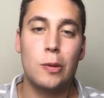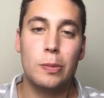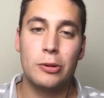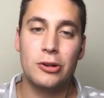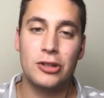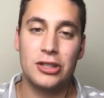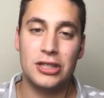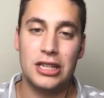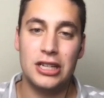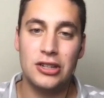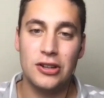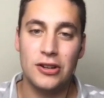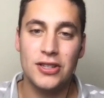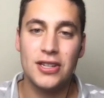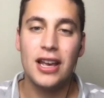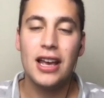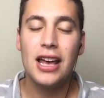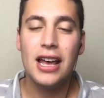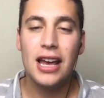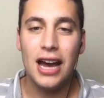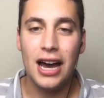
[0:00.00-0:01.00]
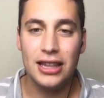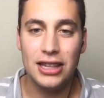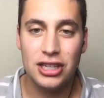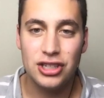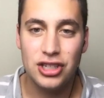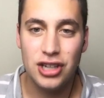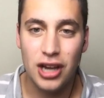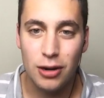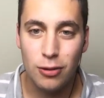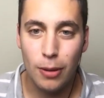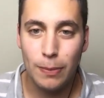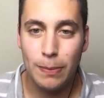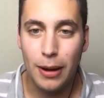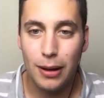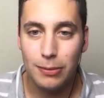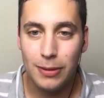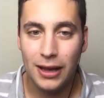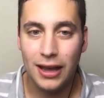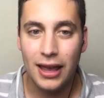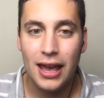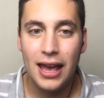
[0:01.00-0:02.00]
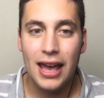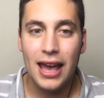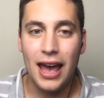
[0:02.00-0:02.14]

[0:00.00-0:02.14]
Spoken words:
procedures on the general public.